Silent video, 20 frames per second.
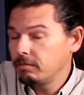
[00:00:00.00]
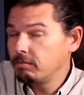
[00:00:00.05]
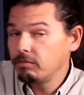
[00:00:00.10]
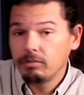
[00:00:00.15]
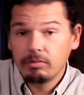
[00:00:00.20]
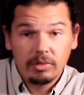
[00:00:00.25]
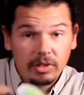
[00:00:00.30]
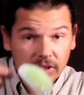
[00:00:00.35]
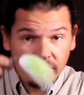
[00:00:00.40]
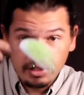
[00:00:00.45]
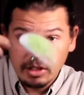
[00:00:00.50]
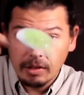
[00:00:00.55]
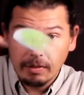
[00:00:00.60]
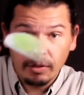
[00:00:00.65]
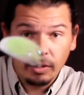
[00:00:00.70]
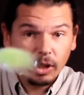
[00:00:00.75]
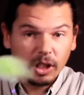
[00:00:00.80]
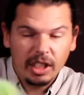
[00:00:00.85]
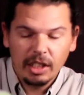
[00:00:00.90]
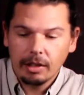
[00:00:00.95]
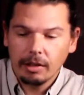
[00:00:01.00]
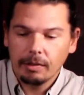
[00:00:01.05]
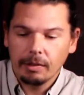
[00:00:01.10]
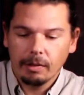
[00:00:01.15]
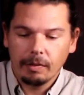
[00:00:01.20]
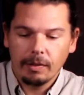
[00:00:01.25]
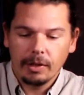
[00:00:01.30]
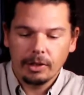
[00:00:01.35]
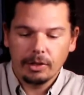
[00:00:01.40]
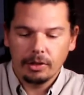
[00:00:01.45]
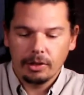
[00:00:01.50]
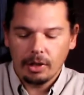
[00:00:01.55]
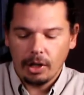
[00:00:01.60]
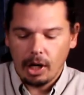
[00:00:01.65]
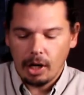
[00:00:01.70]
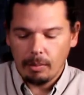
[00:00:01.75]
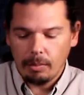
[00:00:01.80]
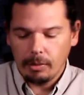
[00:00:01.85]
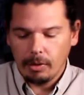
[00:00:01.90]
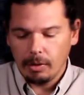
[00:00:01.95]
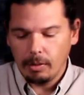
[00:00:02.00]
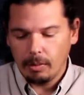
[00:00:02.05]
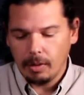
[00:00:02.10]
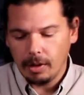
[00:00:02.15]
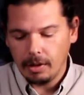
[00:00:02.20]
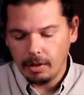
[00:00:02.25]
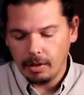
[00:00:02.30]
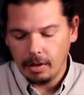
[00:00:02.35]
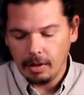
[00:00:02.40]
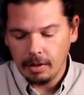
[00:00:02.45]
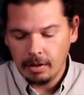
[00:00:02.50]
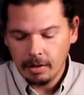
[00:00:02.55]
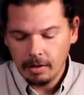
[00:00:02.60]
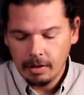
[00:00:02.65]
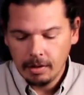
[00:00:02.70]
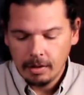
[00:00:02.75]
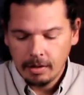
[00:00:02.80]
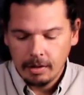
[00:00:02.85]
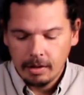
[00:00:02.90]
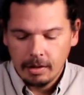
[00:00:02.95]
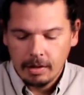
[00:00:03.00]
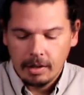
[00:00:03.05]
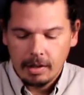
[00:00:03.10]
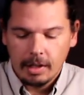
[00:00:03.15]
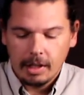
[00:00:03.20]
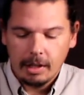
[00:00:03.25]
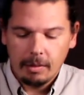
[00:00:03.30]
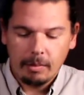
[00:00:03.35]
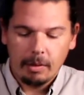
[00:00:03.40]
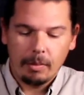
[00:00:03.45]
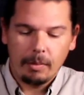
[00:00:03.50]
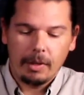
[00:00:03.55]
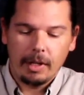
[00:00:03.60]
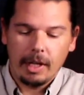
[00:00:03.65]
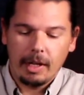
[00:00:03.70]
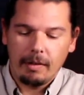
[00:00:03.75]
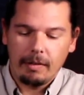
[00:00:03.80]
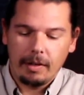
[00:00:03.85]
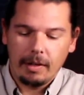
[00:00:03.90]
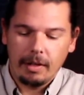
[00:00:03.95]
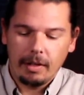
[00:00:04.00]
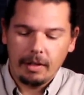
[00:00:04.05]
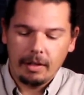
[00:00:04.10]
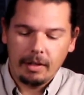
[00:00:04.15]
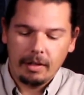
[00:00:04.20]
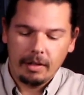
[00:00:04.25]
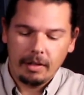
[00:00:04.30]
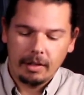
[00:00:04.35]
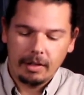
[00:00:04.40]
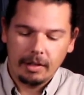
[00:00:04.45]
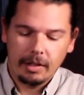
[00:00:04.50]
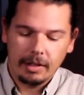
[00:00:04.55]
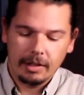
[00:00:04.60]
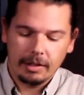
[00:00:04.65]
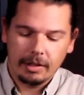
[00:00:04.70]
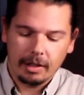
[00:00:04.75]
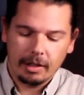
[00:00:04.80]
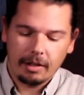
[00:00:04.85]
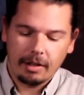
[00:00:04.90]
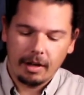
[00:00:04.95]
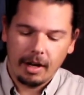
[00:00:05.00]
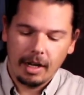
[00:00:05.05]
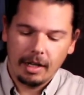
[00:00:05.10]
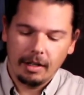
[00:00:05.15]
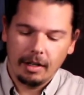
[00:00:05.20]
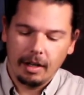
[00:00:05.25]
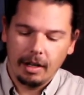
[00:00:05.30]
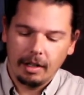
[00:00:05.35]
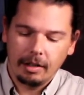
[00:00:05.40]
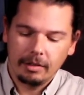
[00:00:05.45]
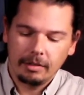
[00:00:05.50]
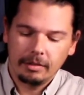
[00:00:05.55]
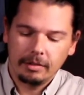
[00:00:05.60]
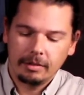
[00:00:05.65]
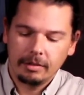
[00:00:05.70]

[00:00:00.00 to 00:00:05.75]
stiffer leader if you're fishing tarpon or whatnot. And then what we have here is the Kreh knot.